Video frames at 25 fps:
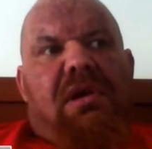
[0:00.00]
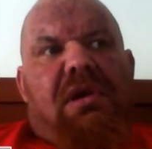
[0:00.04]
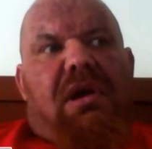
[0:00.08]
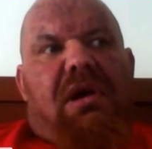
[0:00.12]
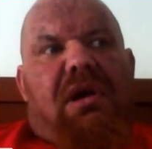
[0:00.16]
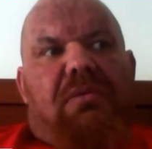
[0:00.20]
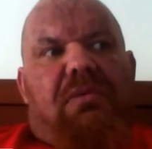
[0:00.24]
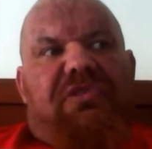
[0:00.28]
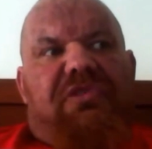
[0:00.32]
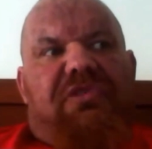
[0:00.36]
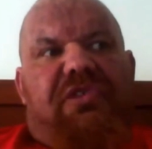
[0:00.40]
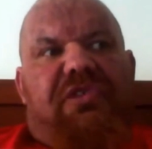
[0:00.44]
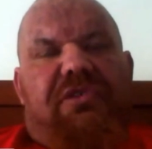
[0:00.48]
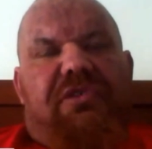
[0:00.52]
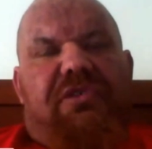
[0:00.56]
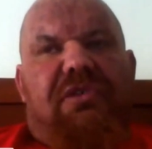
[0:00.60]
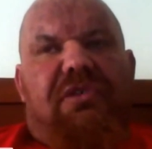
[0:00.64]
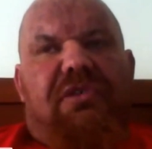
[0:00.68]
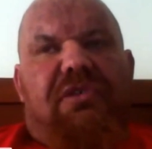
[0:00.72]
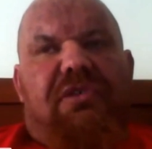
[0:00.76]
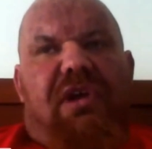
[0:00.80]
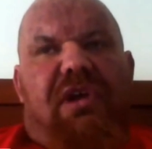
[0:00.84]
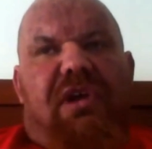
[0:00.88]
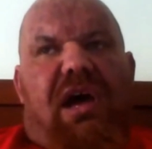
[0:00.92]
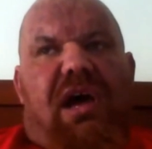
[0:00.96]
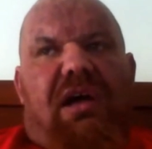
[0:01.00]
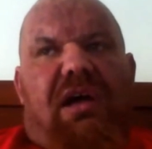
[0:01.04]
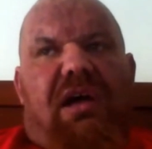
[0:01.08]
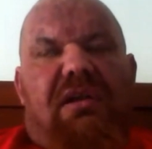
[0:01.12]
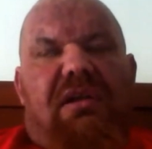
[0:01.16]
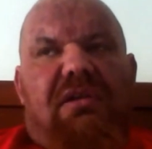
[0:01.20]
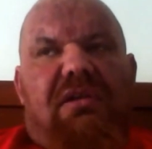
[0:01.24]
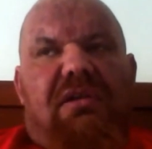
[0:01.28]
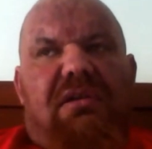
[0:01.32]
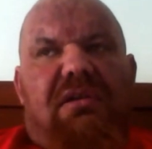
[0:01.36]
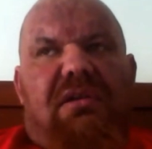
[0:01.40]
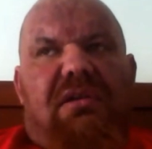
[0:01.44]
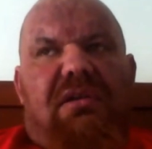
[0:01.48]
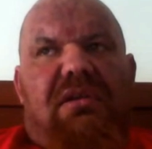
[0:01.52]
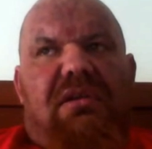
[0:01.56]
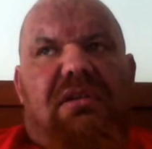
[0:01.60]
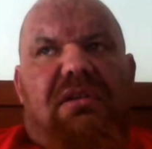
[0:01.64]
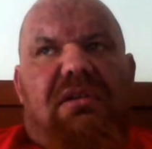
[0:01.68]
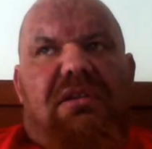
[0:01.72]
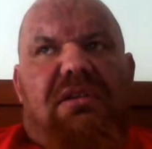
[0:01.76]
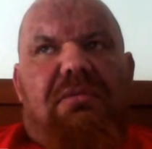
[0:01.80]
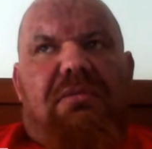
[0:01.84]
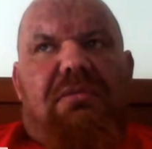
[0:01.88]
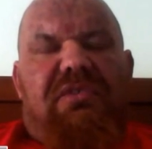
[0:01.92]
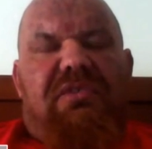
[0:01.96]
And once I'd done that,
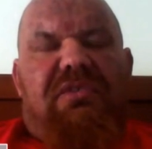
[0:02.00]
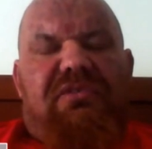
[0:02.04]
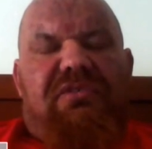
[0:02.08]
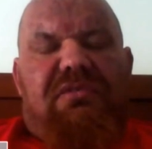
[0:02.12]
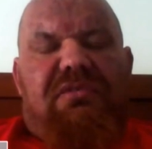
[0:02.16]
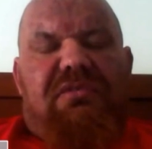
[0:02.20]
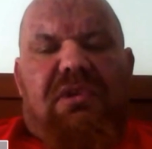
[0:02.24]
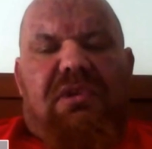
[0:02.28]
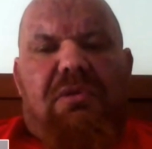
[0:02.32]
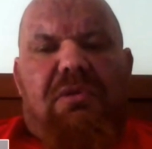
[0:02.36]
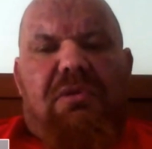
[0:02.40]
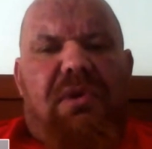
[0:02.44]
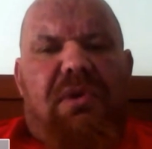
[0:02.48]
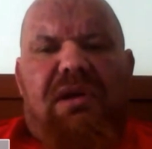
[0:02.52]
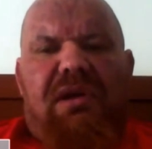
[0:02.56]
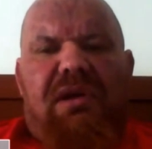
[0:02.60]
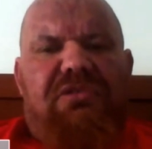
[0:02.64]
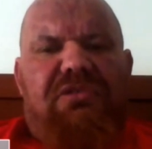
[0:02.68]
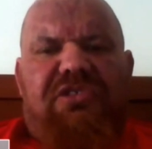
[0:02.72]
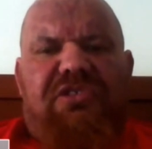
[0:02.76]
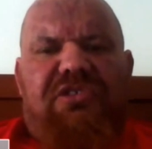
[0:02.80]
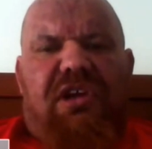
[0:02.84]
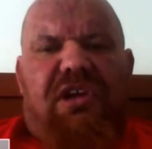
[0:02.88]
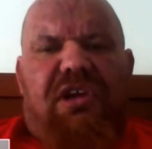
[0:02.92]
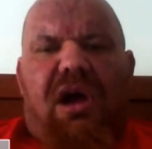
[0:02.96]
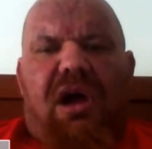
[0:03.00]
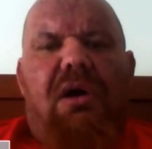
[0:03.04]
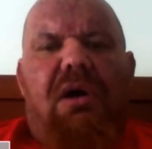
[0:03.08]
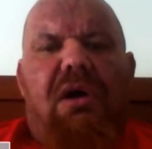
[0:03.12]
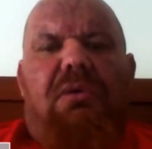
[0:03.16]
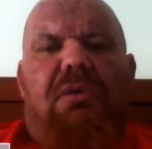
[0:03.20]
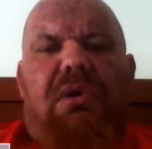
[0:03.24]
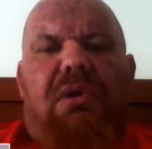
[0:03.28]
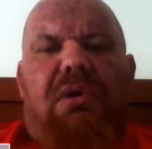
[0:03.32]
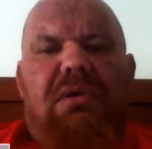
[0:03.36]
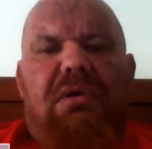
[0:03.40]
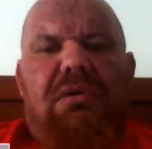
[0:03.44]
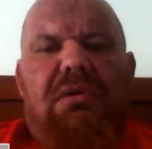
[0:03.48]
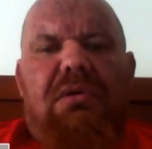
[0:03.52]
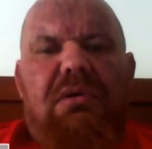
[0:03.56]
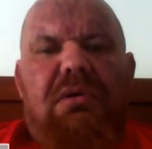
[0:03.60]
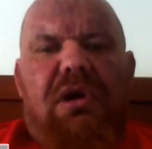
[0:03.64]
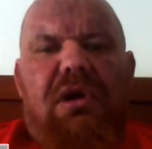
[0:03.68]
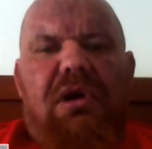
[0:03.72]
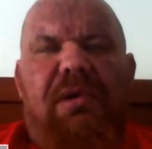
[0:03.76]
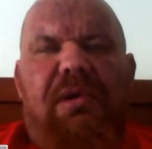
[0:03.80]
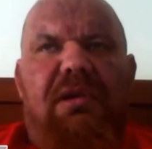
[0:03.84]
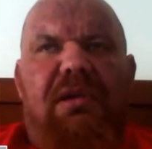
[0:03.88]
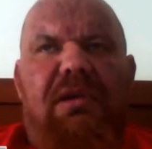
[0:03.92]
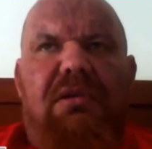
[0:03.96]
there was nowhere else to go.
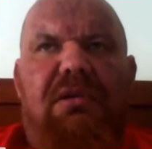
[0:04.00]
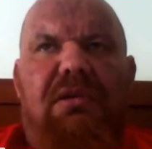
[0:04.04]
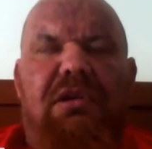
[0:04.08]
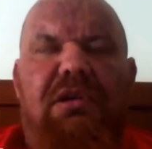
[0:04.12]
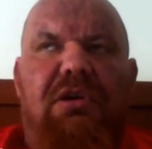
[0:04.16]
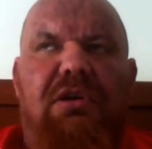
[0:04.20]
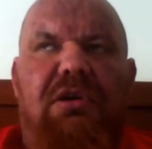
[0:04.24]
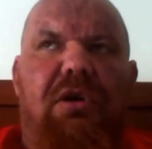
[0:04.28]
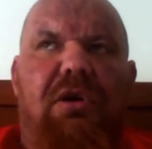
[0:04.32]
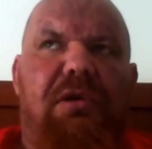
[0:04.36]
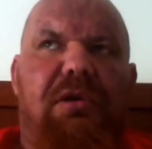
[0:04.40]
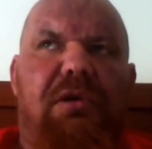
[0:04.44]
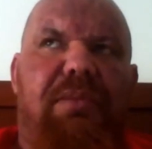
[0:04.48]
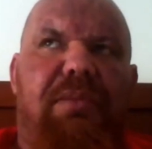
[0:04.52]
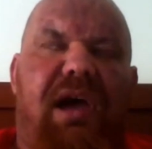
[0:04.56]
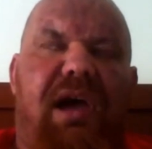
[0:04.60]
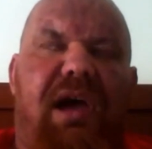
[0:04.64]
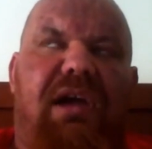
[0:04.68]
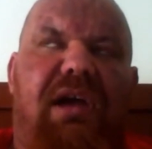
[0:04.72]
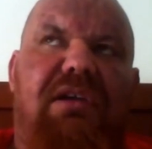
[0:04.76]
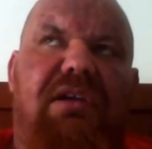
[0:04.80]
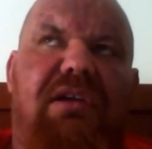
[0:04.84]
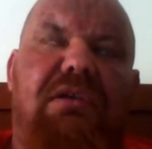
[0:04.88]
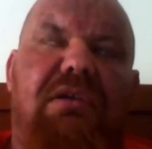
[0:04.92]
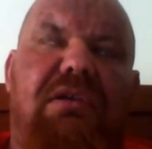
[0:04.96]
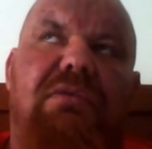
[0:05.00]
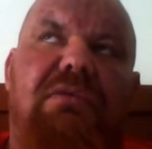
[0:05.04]
I mean, you're going back